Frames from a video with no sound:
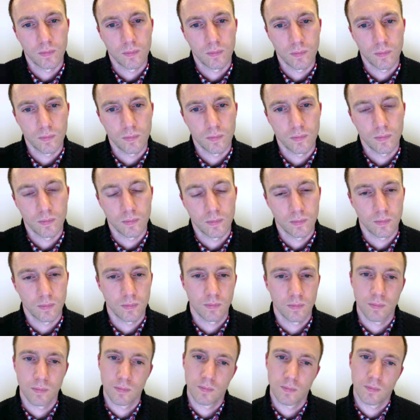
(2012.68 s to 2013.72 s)

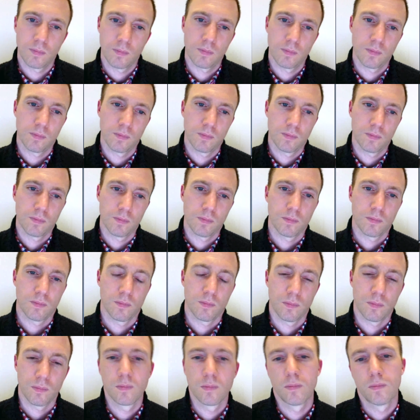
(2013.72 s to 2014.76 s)

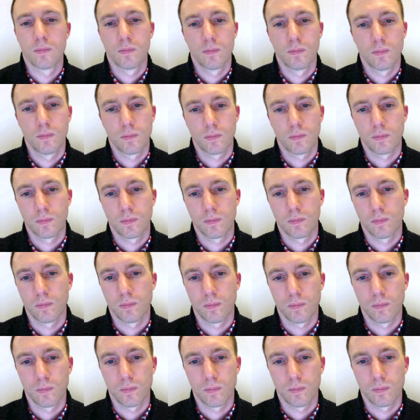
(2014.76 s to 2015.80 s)

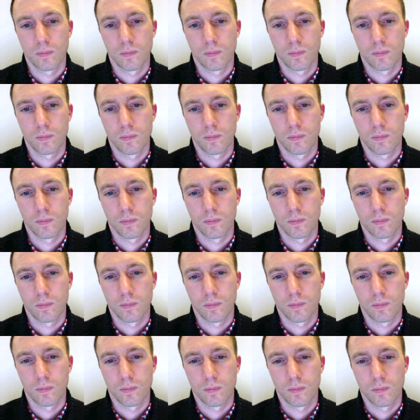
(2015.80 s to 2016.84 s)

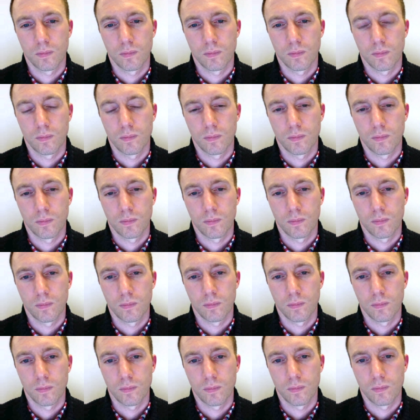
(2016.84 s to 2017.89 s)

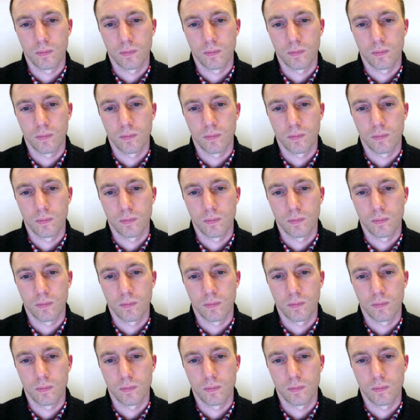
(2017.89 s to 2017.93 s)
The person shown says nothing.